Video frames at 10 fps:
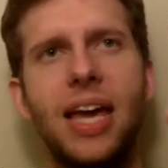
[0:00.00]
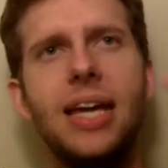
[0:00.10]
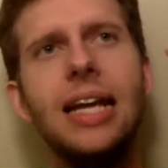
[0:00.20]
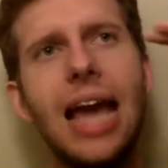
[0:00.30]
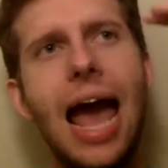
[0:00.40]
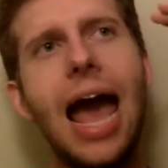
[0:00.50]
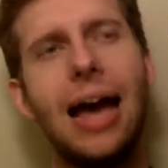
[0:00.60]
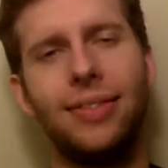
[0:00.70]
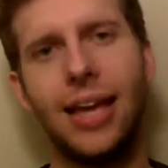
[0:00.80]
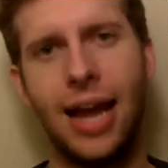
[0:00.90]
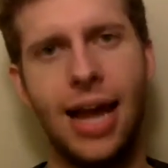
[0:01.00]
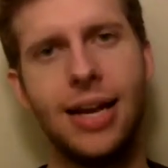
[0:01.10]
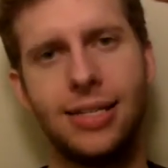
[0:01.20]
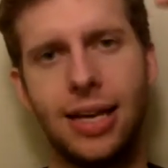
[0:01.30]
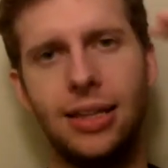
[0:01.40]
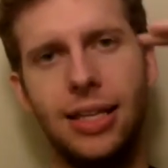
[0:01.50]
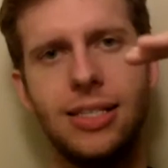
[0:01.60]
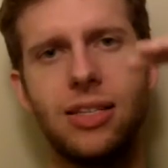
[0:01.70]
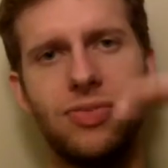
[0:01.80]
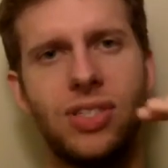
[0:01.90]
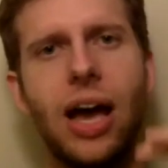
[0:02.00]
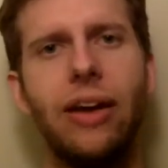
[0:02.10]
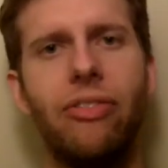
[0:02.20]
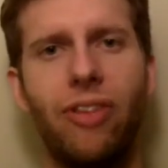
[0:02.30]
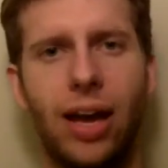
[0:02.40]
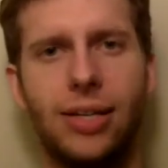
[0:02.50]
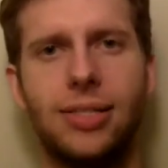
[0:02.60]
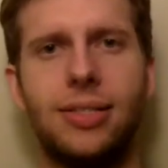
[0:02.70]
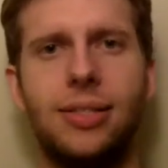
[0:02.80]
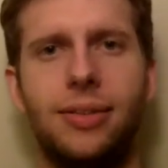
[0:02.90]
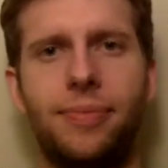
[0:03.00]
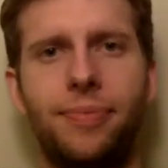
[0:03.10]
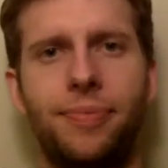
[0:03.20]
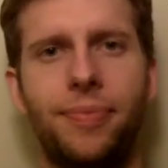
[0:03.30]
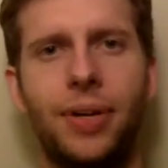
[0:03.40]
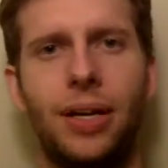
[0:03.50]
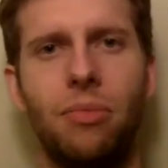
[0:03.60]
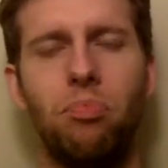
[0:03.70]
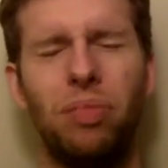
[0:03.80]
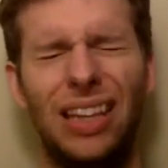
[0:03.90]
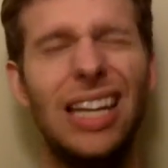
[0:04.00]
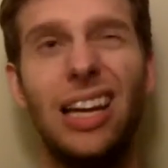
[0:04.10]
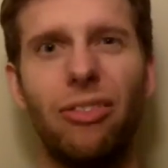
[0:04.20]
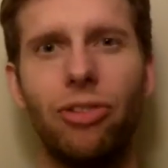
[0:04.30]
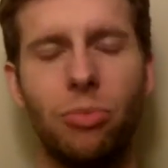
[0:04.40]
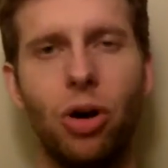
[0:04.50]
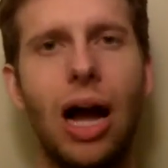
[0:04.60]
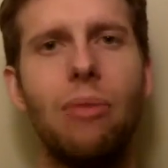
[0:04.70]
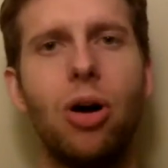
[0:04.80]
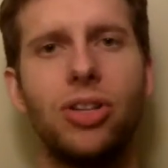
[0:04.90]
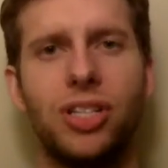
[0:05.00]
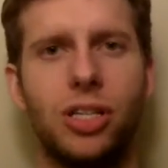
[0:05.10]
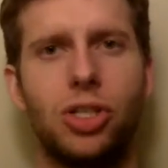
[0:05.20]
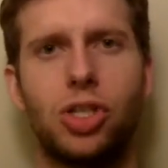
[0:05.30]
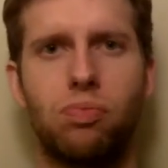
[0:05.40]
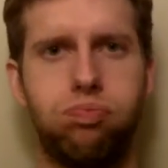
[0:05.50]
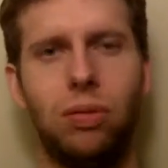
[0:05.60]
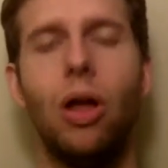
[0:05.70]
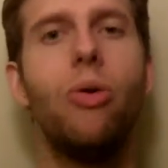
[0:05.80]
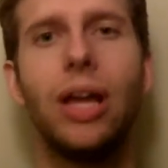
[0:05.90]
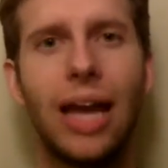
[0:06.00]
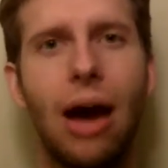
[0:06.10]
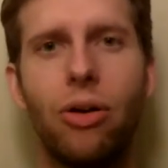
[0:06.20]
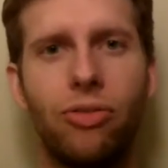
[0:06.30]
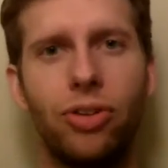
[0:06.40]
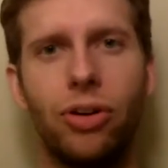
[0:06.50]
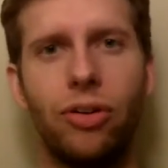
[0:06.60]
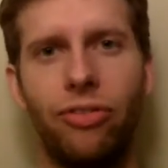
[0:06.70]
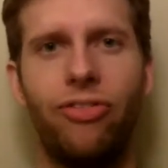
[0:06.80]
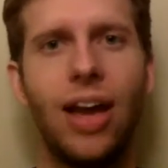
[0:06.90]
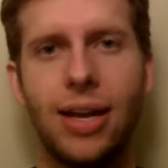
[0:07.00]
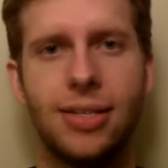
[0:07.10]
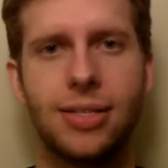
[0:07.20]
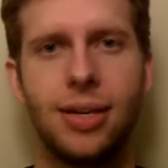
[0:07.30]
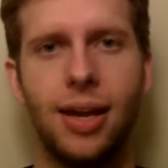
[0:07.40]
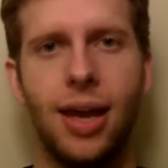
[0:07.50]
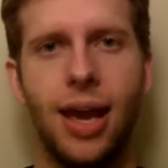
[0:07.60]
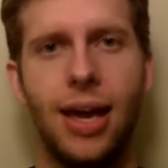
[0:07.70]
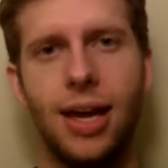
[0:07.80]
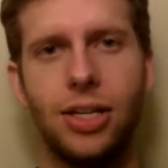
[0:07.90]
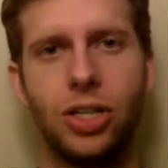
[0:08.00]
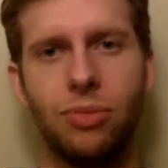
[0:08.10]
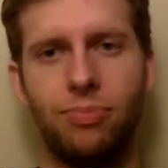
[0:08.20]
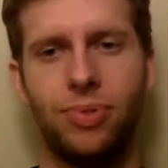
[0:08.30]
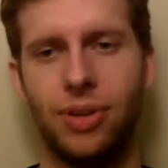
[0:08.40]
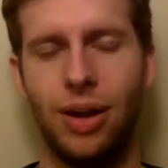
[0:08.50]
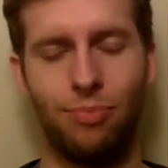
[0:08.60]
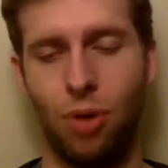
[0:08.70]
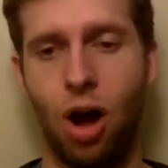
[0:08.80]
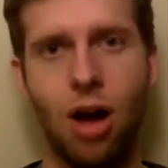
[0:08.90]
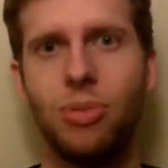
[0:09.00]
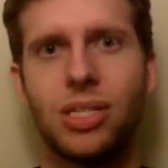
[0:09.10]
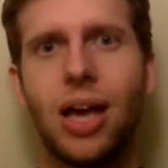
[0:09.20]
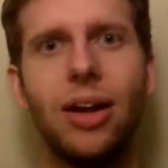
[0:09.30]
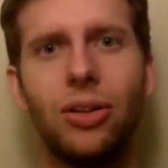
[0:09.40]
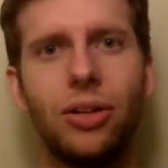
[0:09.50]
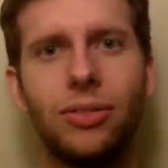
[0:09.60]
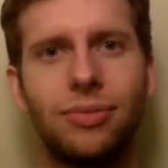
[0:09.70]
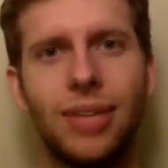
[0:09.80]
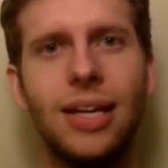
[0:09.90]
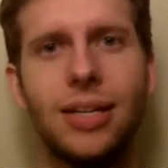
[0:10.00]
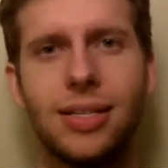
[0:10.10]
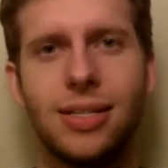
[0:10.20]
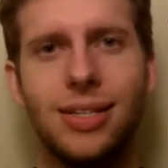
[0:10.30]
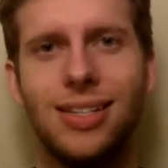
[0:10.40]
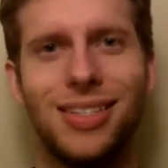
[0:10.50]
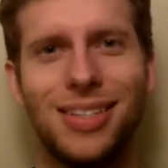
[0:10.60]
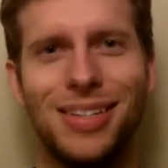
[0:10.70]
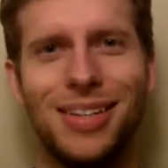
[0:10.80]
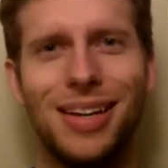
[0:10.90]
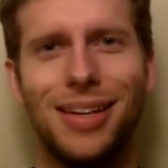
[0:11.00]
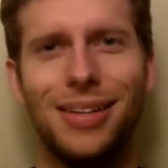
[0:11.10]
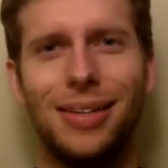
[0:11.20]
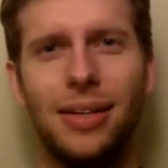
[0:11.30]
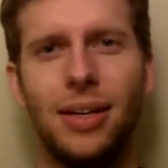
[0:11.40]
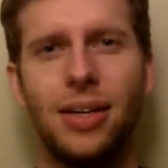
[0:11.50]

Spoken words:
ad that has a list of side effects bleeding from your eyeballs and exploding out of your face, and homicidal tendencies and